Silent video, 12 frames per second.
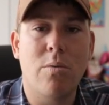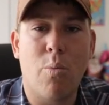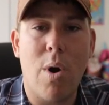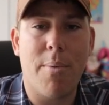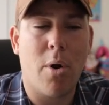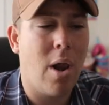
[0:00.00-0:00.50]

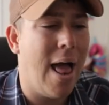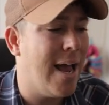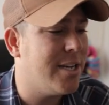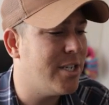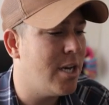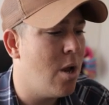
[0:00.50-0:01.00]
Rebel
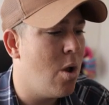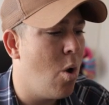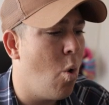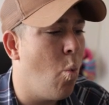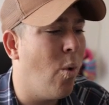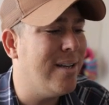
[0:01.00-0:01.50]
Clash.
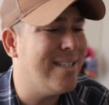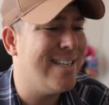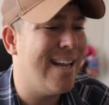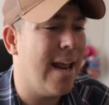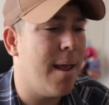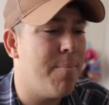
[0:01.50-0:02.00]
1
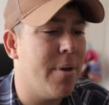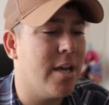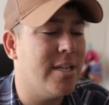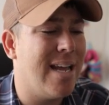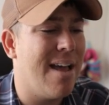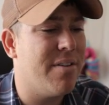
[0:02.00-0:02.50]
Dedenne,
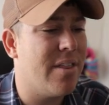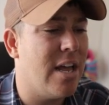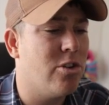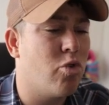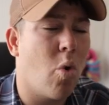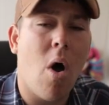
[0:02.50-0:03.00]
because having
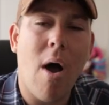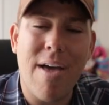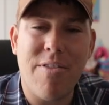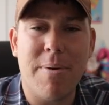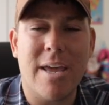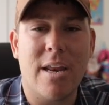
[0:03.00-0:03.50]
that draw
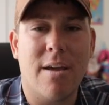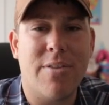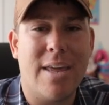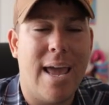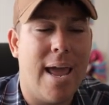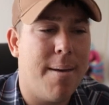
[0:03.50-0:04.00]
at the beginning of
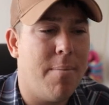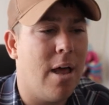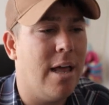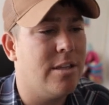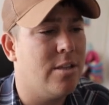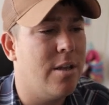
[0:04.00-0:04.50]
the game,
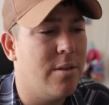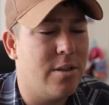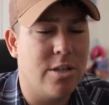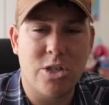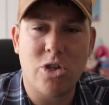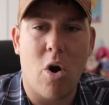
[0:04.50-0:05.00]
at
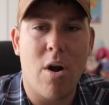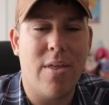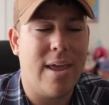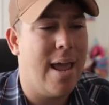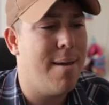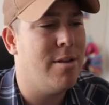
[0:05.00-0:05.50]
the start of the
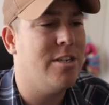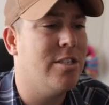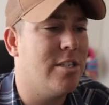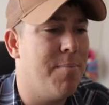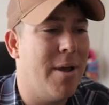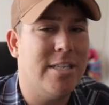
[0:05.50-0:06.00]
game, is
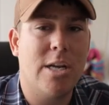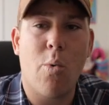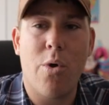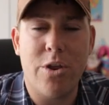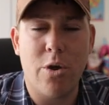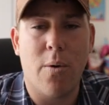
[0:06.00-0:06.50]
just amazing,
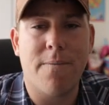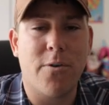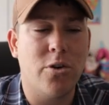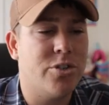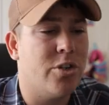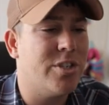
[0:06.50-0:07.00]
whether you go
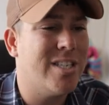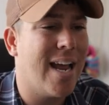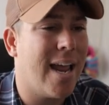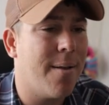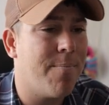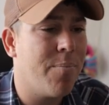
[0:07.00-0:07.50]
first or
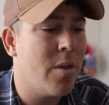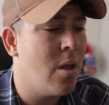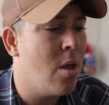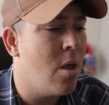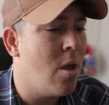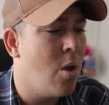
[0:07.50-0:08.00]
second.
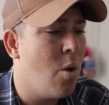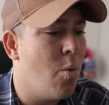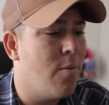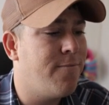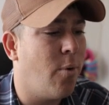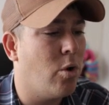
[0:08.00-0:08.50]

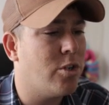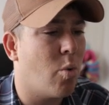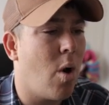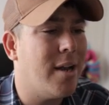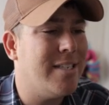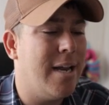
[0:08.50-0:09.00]
4
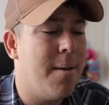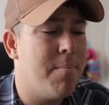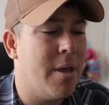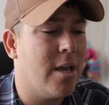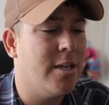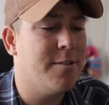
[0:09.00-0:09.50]
Jirachi,
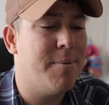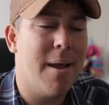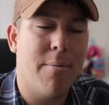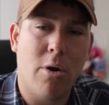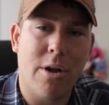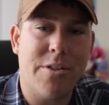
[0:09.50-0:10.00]
because being
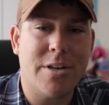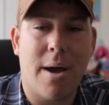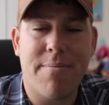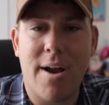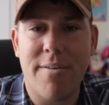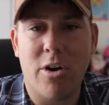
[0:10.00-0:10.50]
able to look at the
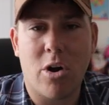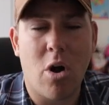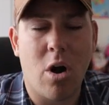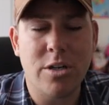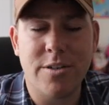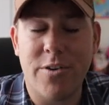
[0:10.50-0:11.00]
top 5 of your
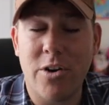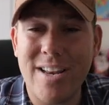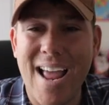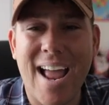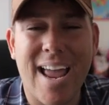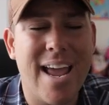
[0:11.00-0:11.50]
cards of your
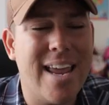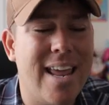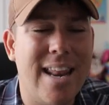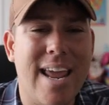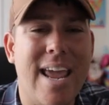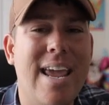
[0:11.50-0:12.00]
deck and
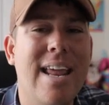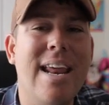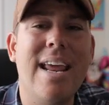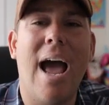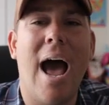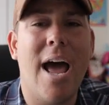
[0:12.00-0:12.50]
getting
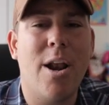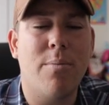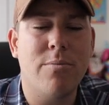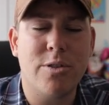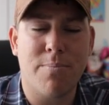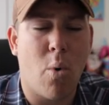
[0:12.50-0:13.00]
any
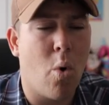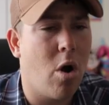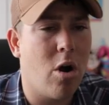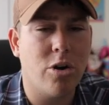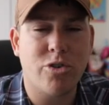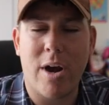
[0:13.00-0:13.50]
item,
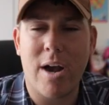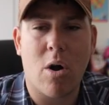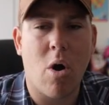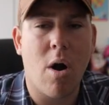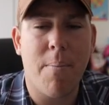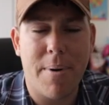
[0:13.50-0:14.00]
supporter, or trainer
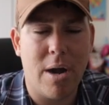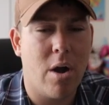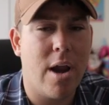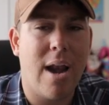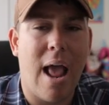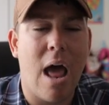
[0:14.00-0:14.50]
card,
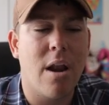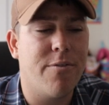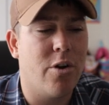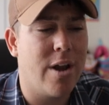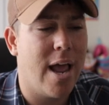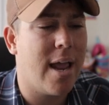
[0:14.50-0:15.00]
period, out of
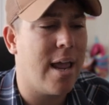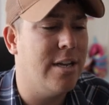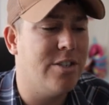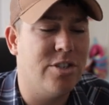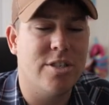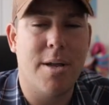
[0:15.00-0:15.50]
your deck
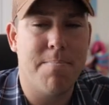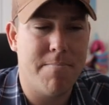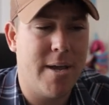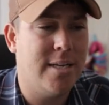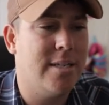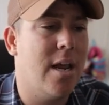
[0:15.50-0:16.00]
is just
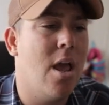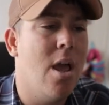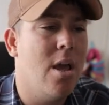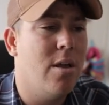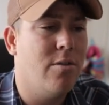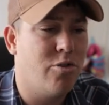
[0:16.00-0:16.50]
amazing.
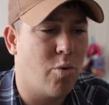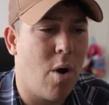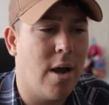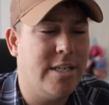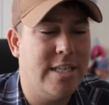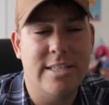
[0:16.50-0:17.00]

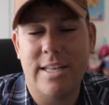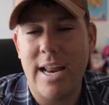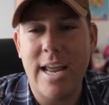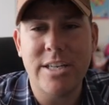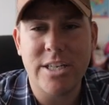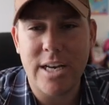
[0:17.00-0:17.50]
Jirachi is an
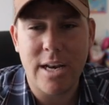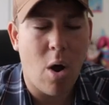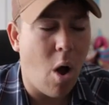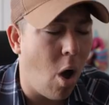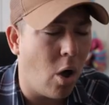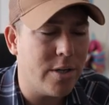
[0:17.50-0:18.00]
engine in
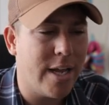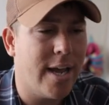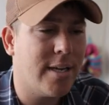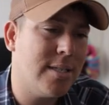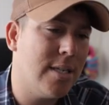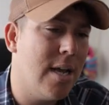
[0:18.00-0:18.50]
all
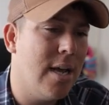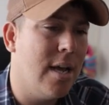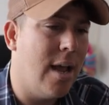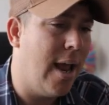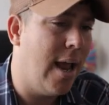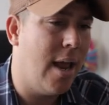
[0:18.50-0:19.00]
decks,
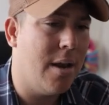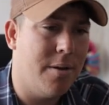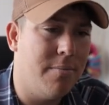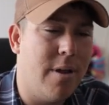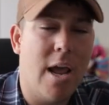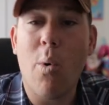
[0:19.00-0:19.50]
and
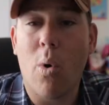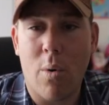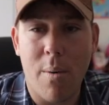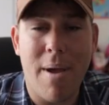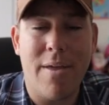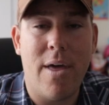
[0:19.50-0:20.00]
it will
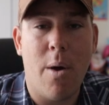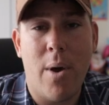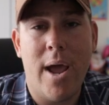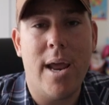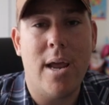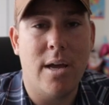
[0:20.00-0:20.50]
remain that
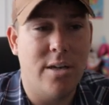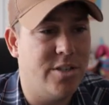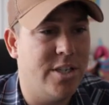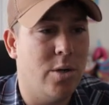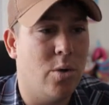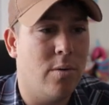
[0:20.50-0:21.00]
way
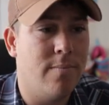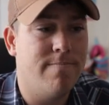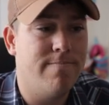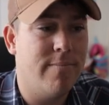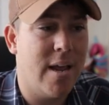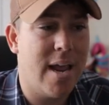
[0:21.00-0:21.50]
until
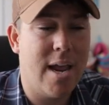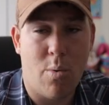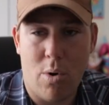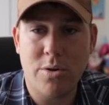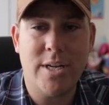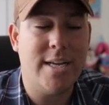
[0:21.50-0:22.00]
it
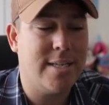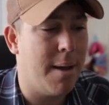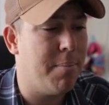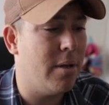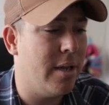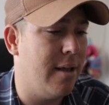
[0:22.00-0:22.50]
rotates, I
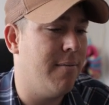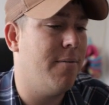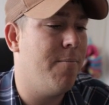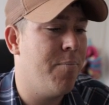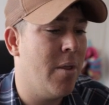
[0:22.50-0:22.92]
believe.